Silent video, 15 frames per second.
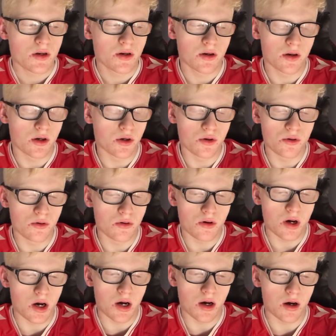who
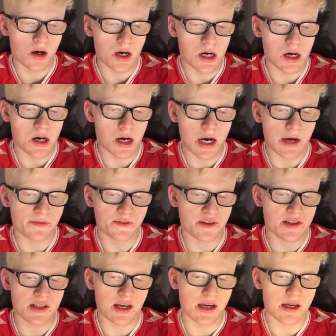I have to
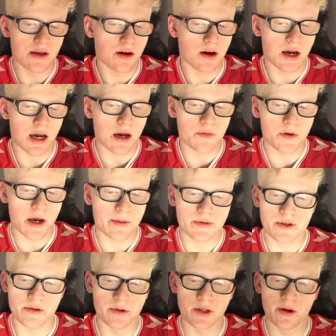say I have
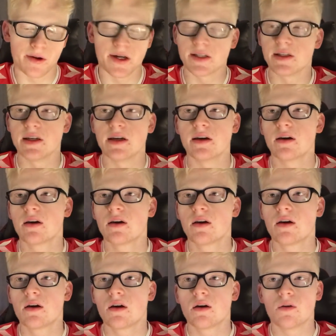absolutely no idea
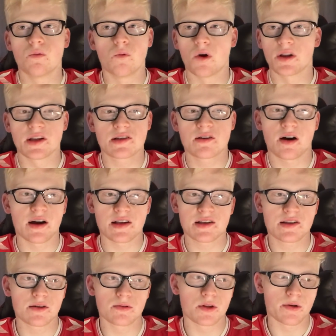what this guy is
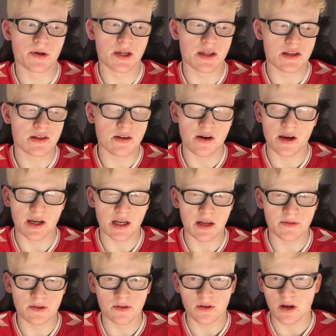still doing in the starting
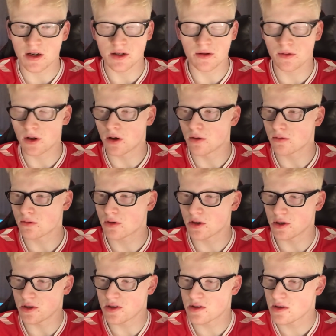11. I don't know,
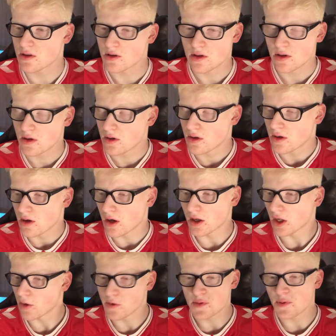because I
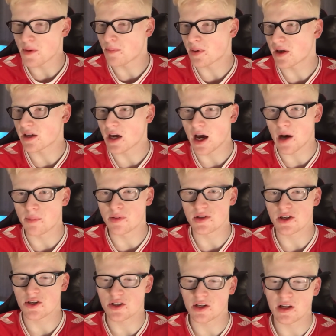know he's been played out of
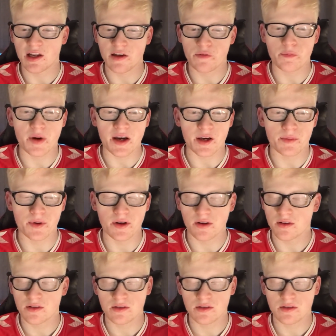position at left back, but